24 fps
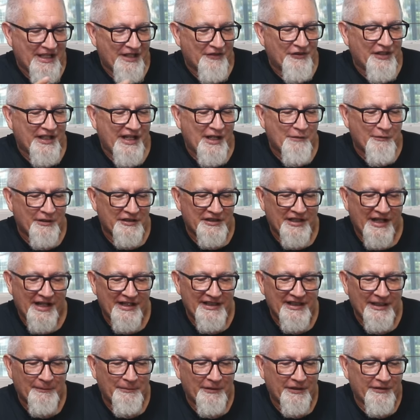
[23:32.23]
Then I went
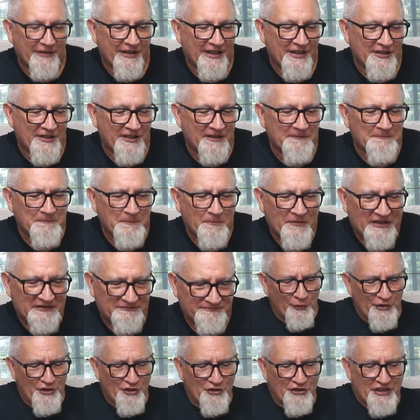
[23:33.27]
Tiny Epic Crazy.
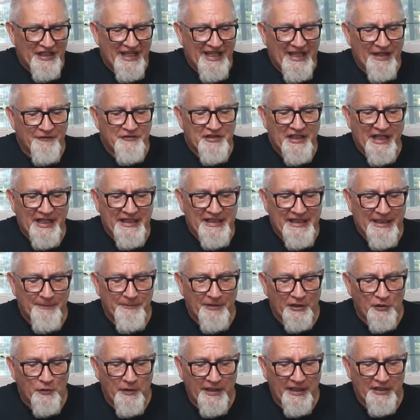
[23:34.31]
We used to have Tiny
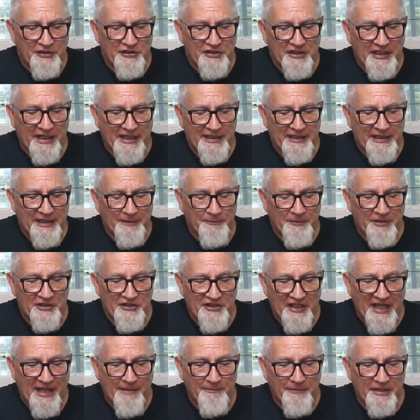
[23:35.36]
Epic quests, Tiny Epic
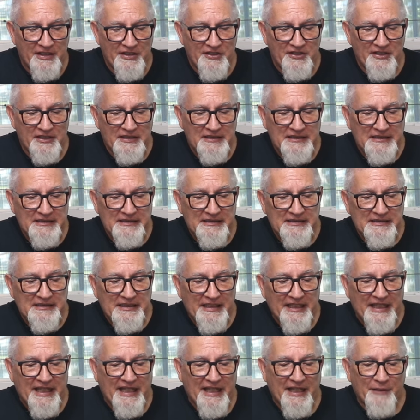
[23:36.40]
Zombies,
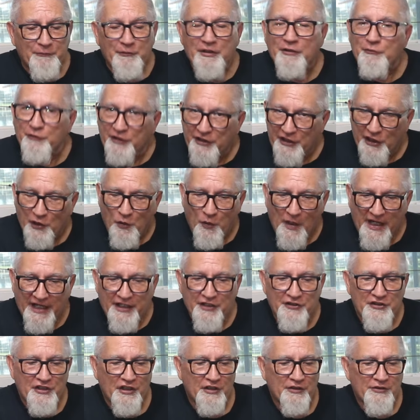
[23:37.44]
and we
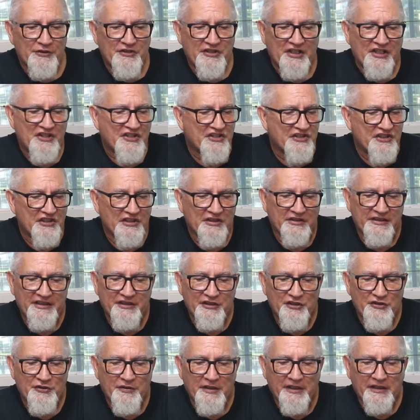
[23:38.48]
reacquired those, still
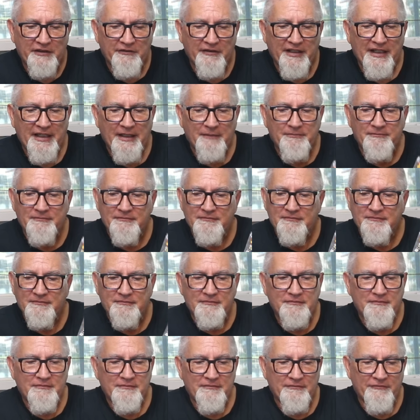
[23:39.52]
in the shrink wrap,
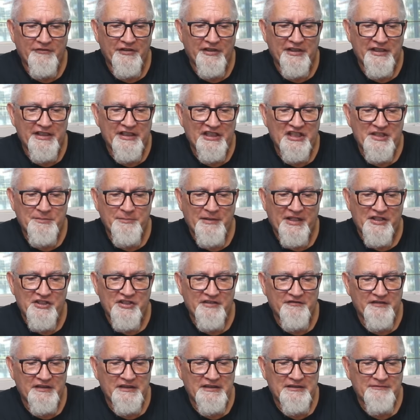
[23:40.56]
very
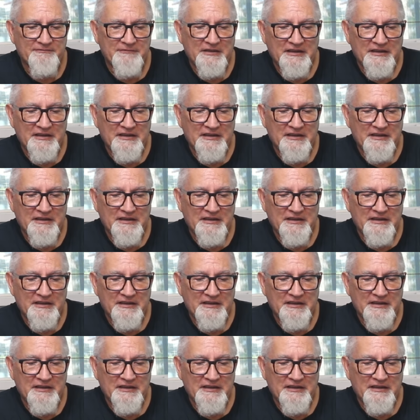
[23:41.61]
inexpensively.